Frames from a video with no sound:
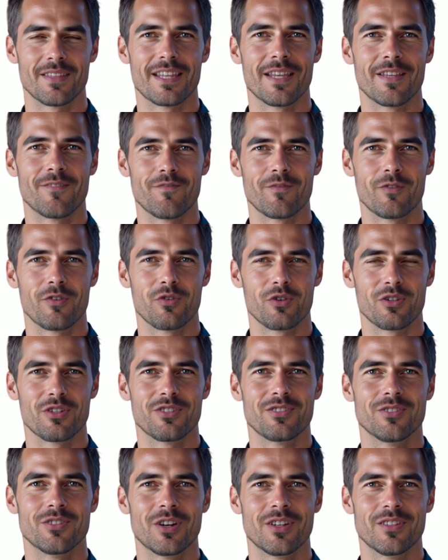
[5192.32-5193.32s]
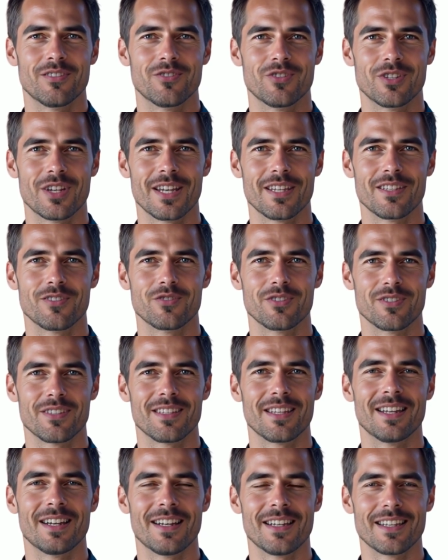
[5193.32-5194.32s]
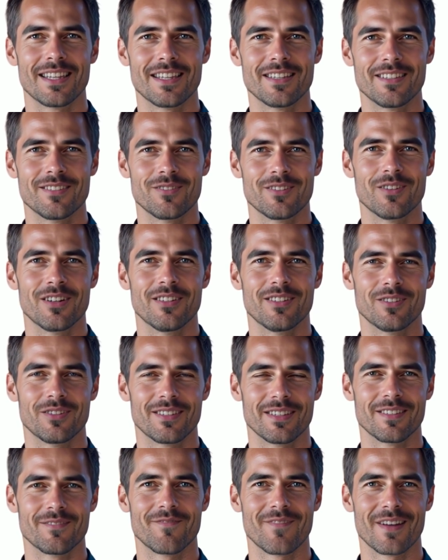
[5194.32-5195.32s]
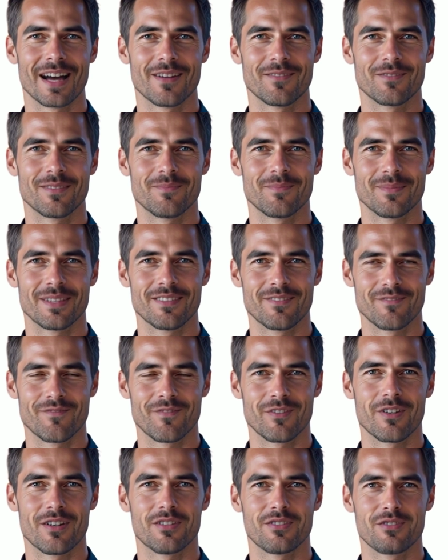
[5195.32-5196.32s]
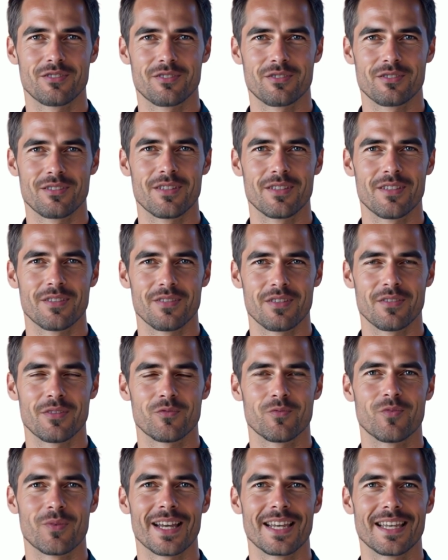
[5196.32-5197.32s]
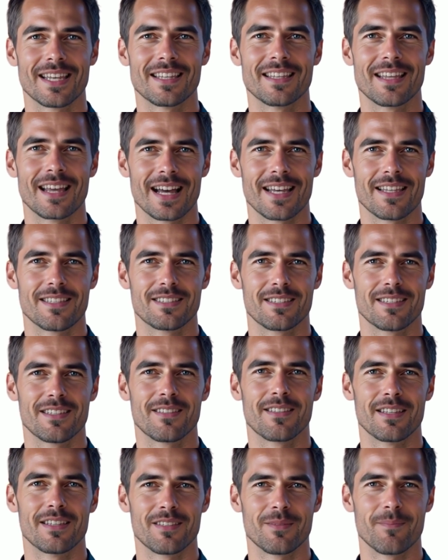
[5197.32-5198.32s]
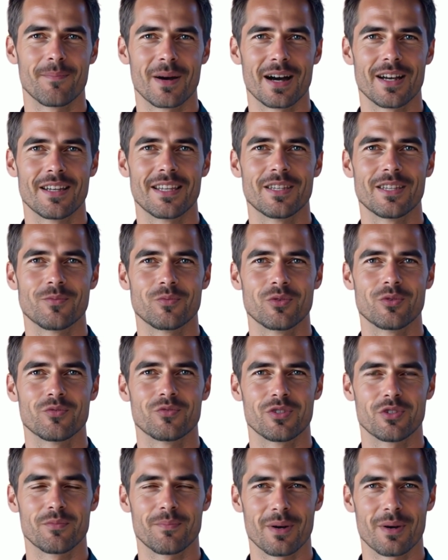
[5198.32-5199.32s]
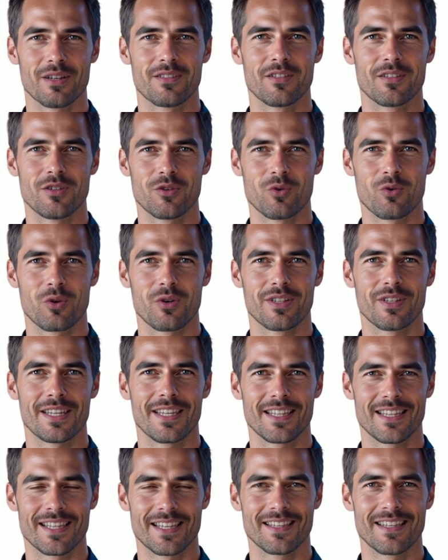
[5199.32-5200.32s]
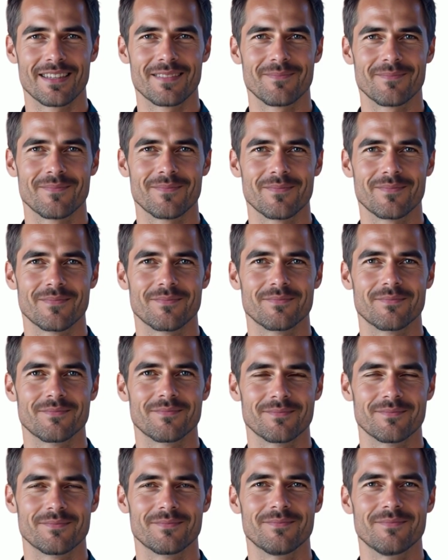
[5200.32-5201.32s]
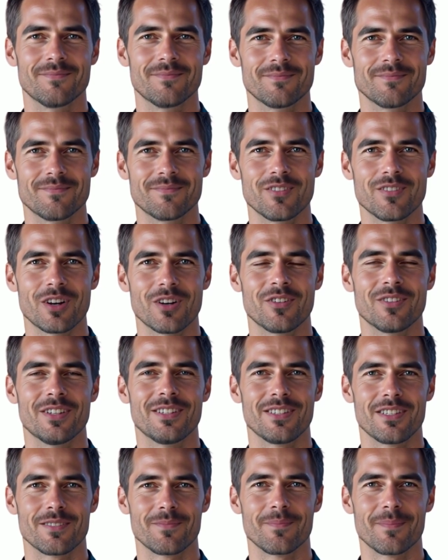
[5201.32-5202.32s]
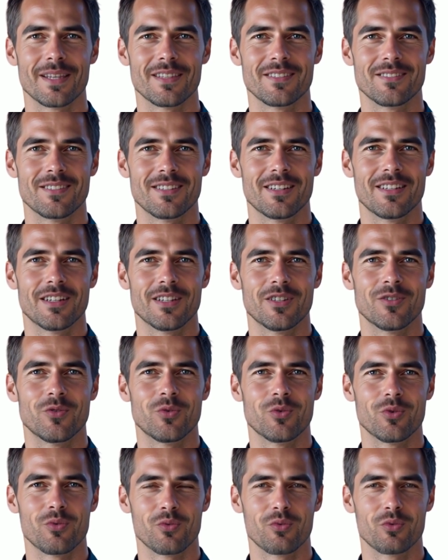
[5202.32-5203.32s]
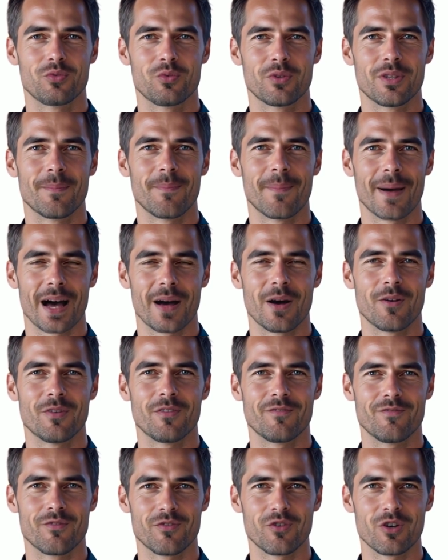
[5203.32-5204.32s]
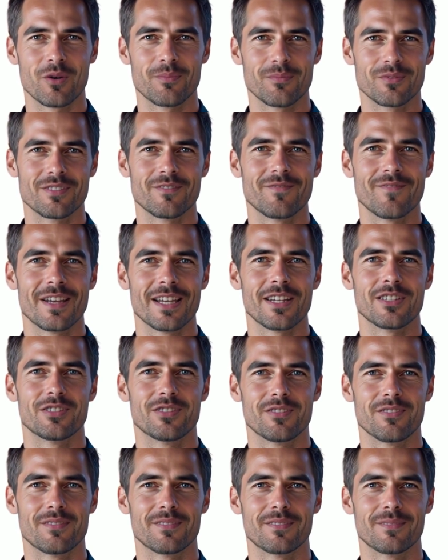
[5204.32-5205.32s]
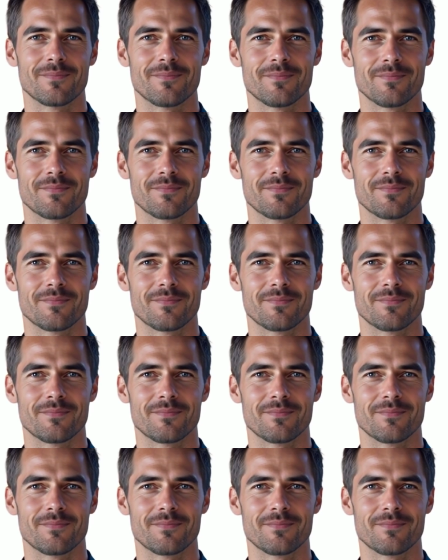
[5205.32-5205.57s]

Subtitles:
they focused on changing their internal environment first, recognizing that the body would respond accordingly. Dr. Dispenza concludes with a powerful observation.